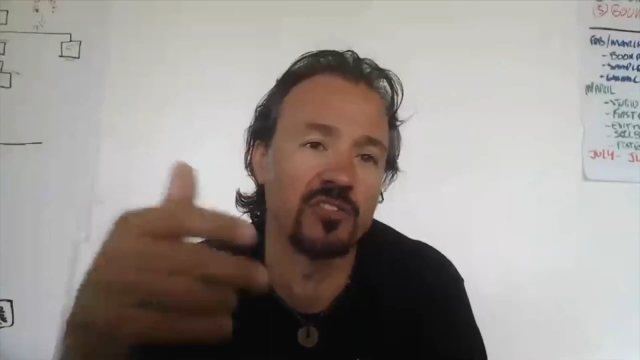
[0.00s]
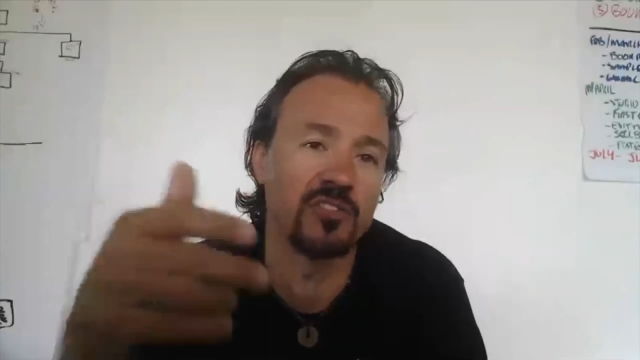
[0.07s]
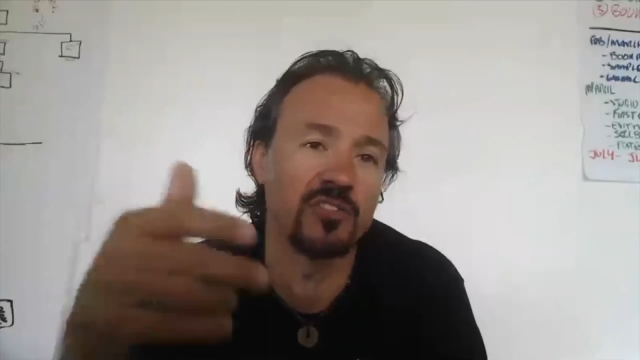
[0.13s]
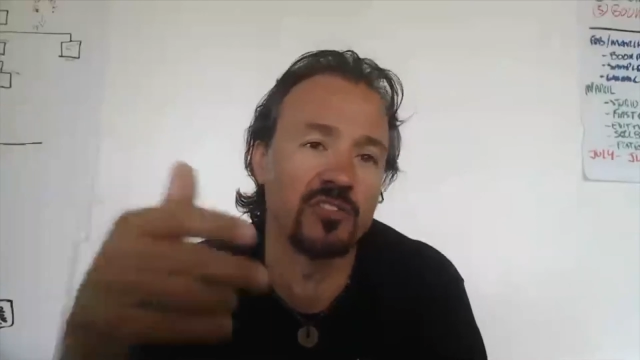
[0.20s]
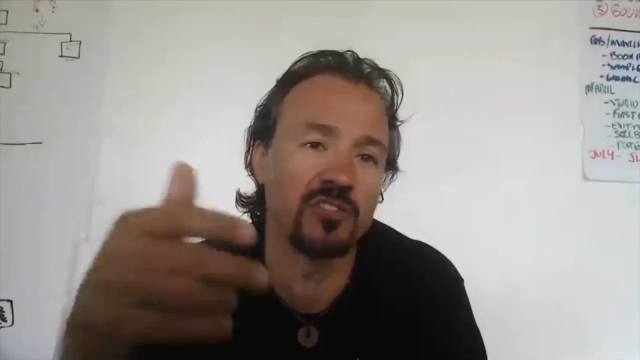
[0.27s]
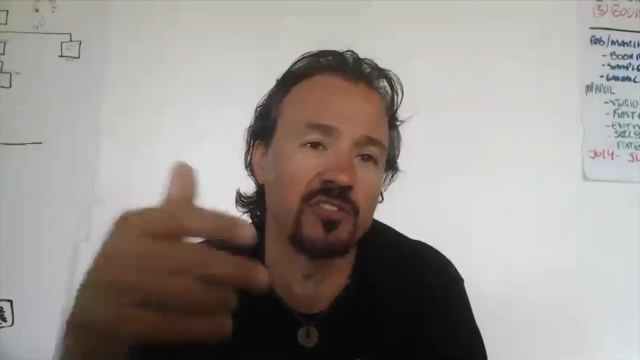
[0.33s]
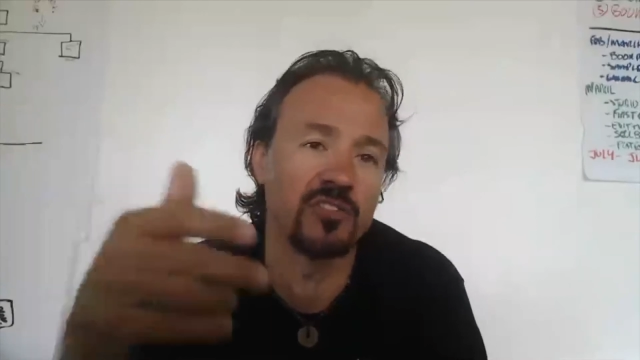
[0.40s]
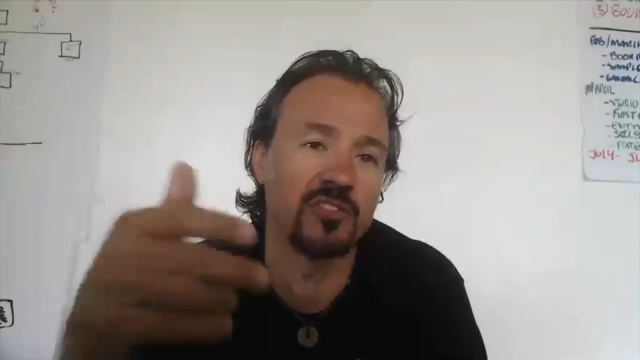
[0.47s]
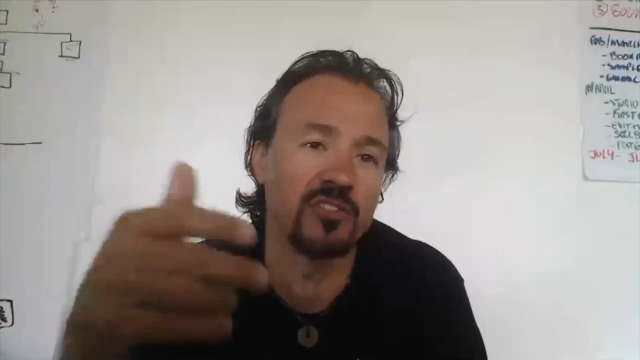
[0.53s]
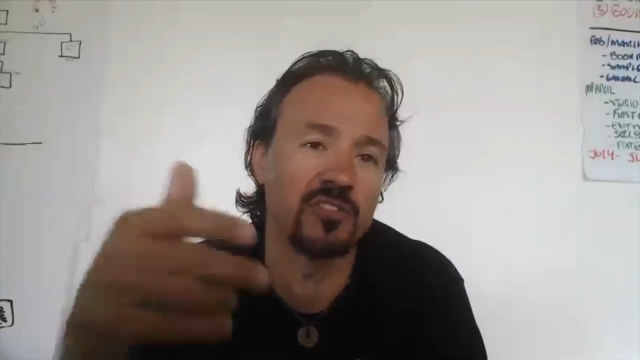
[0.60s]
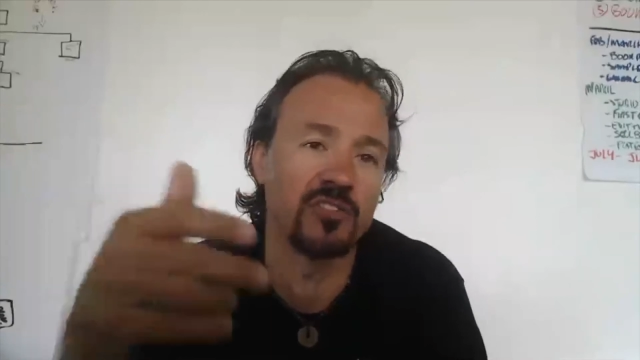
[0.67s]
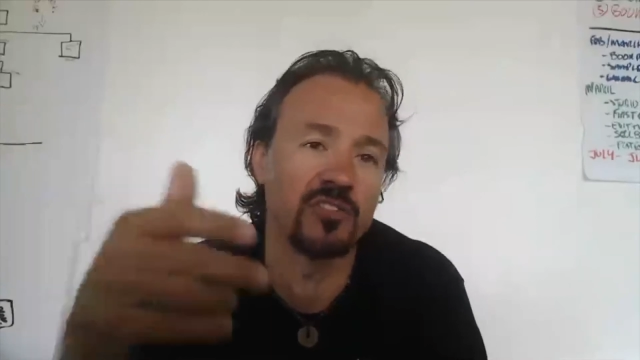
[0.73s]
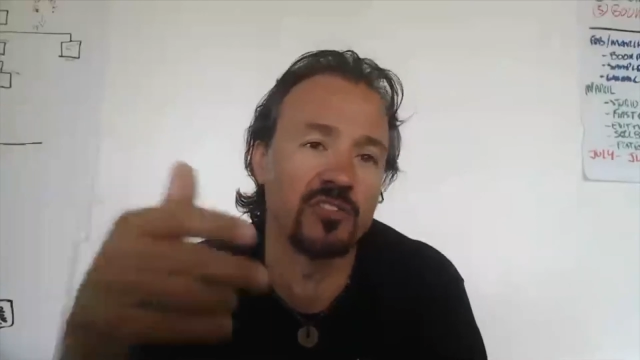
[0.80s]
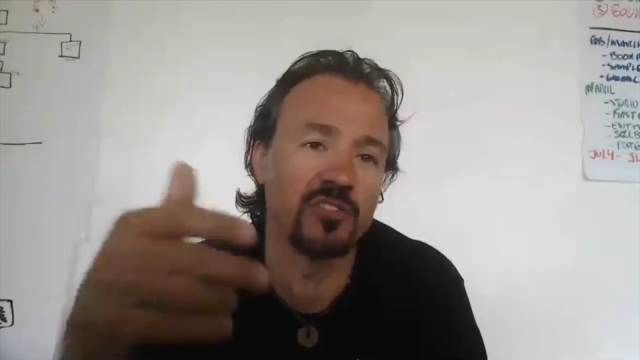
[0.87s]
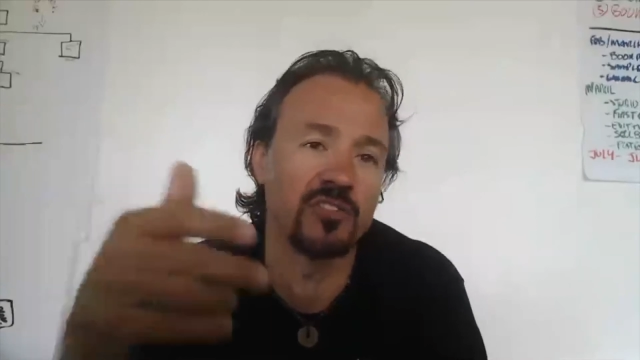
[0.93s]
and that
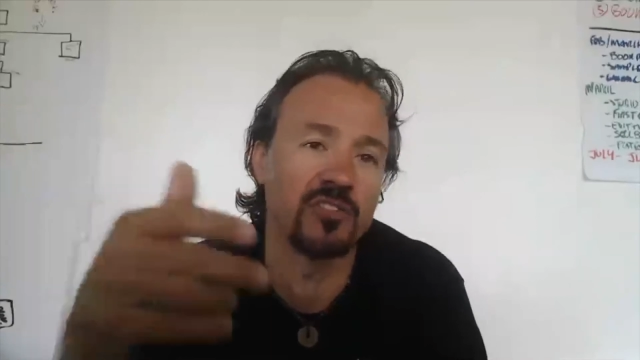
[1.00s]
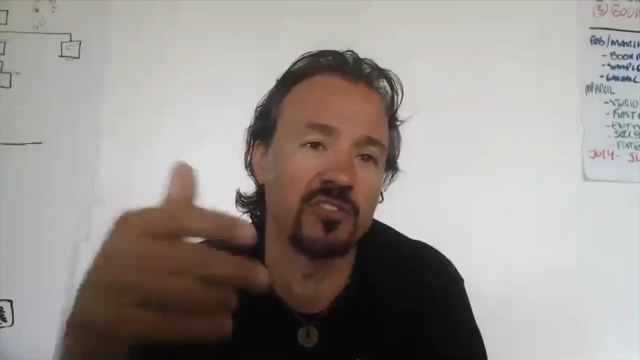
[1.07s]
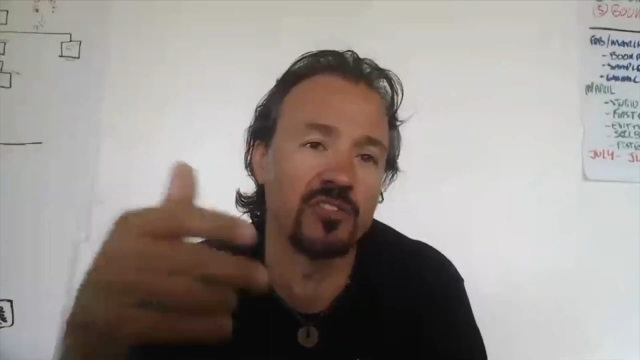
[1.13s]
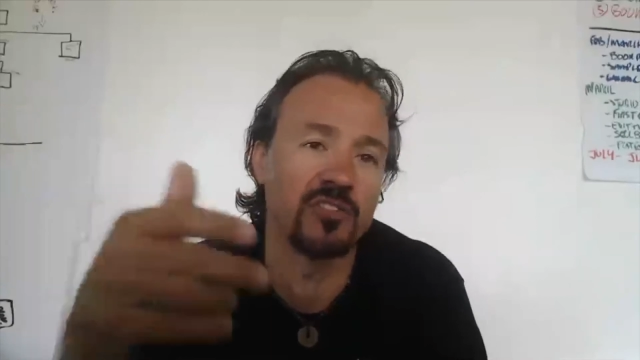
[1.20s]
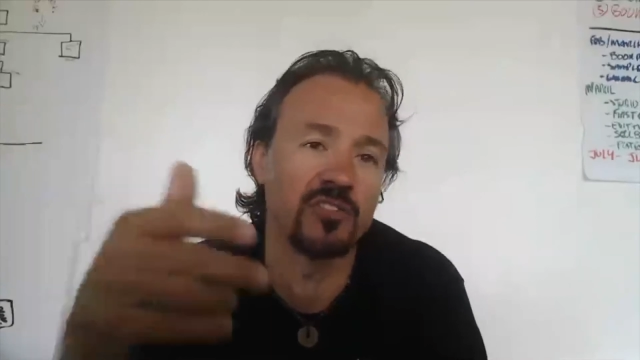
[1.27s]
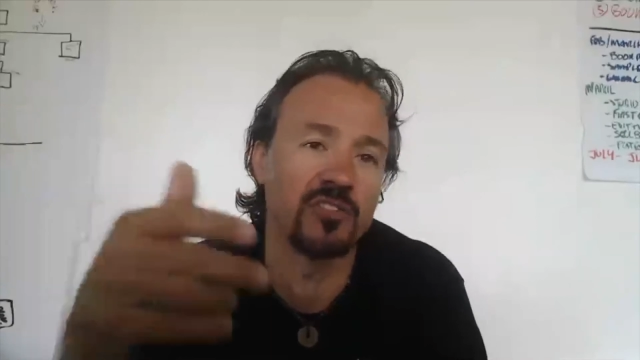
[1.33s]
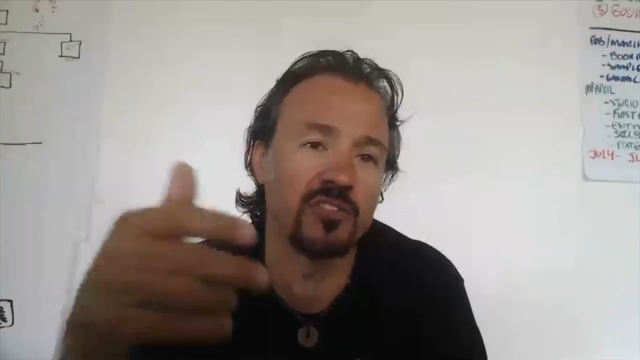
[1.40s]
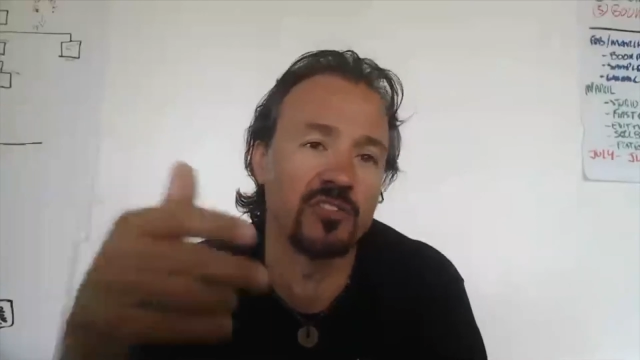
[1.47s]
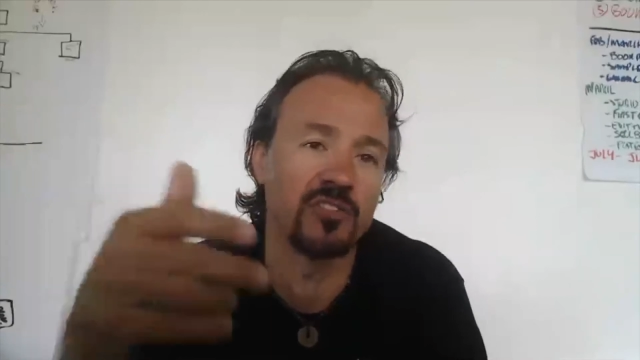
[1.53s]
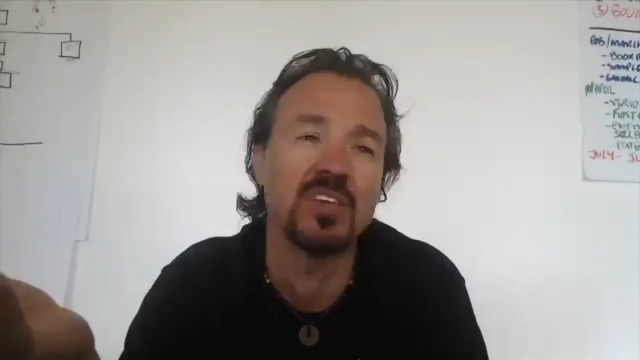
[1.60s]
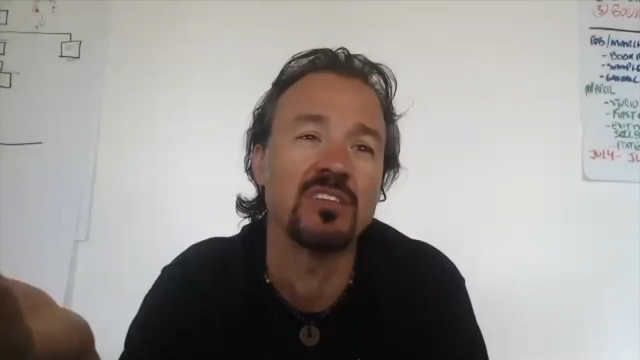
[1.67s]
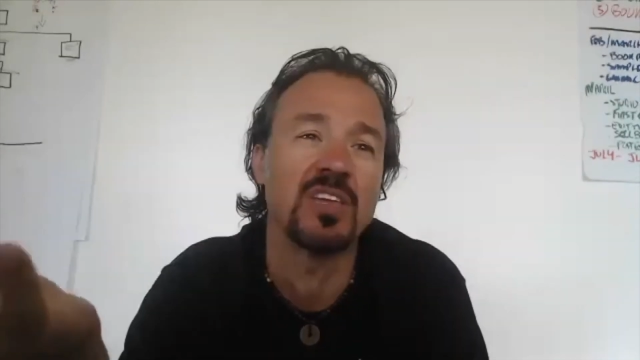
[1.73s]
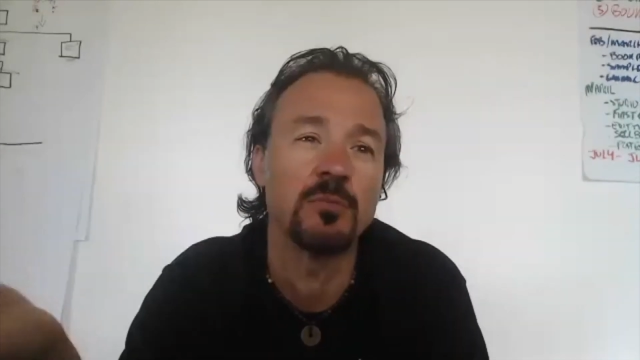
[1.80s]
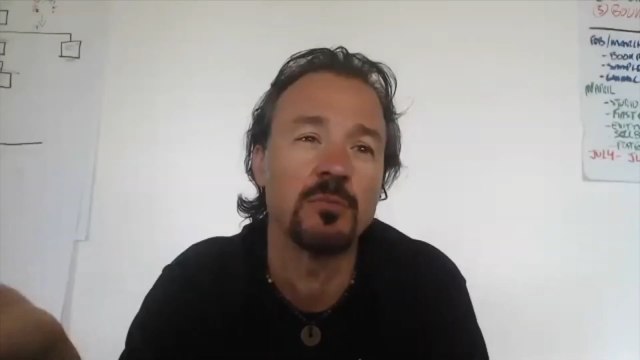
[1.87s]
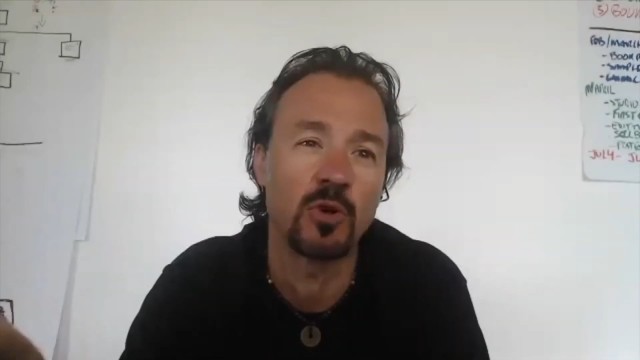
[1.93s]
makes these things
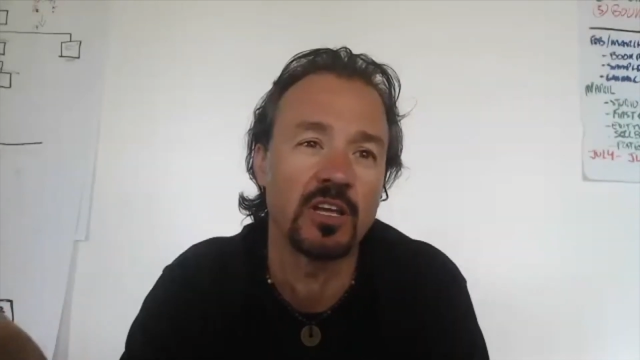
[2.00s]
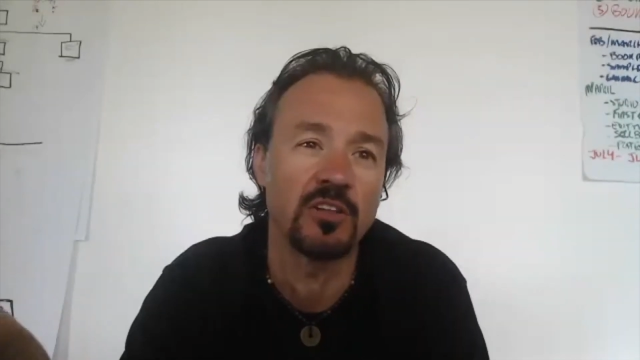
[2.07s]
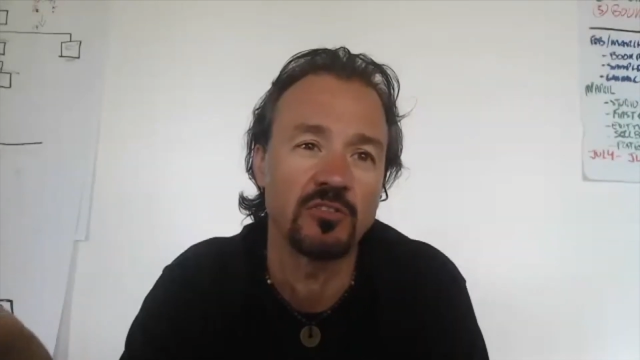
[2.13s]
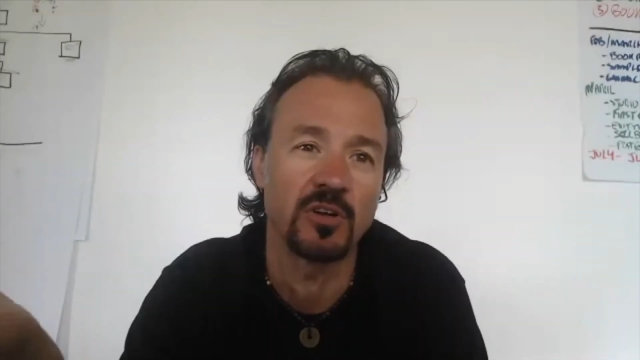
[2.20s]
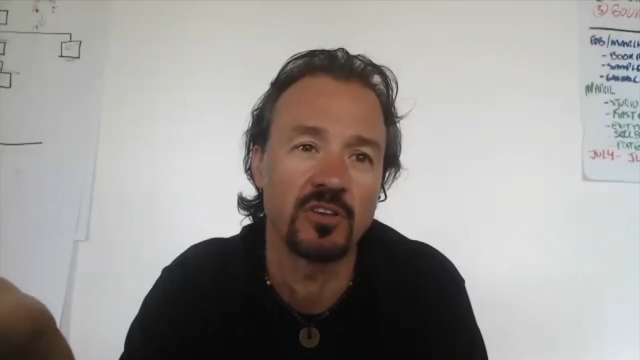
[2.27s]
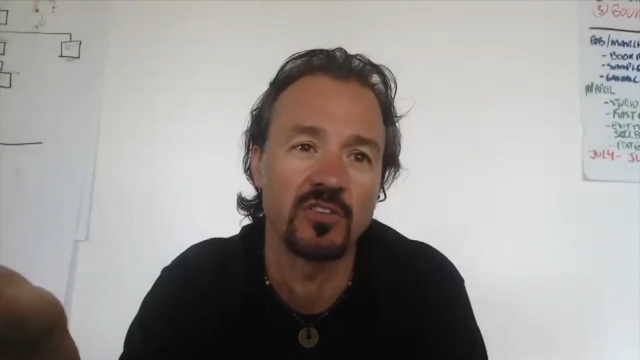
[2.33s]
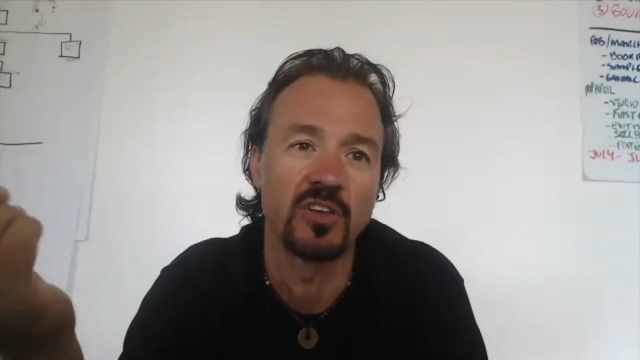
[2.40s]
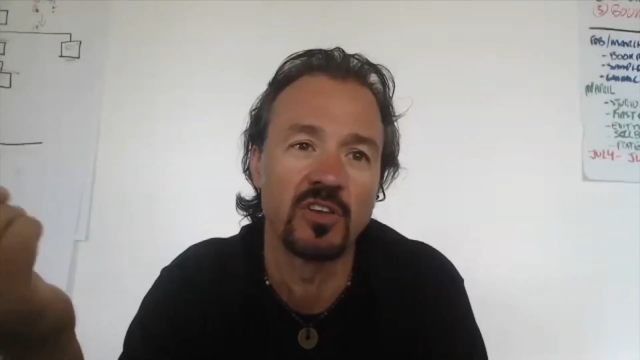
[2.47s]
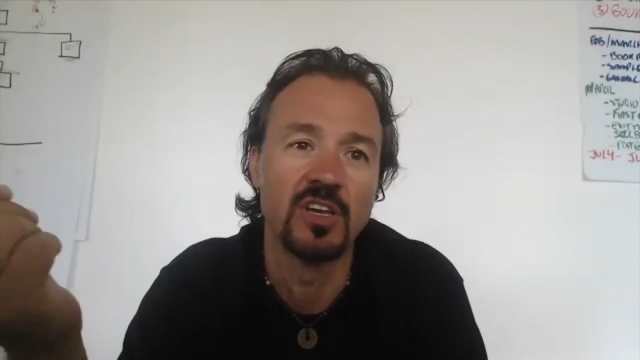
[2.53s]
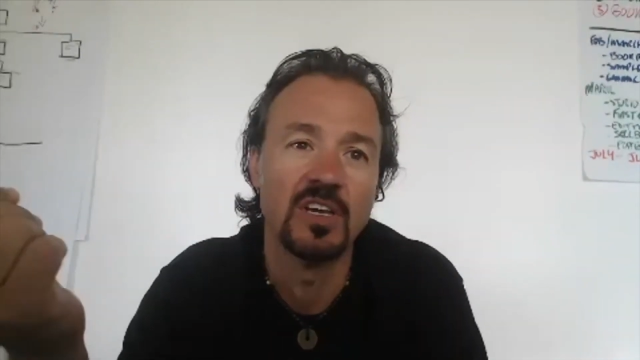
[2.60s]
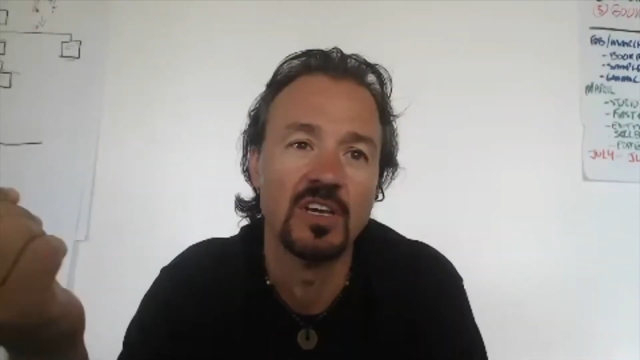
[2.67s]
even more dangerous.